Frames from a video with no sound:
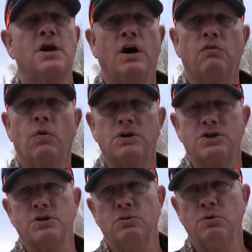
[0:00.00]
of
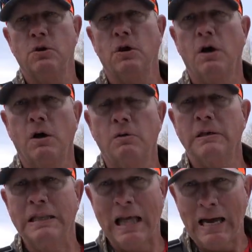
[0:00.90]
what you
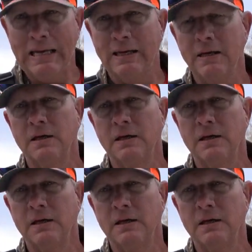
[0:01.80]
like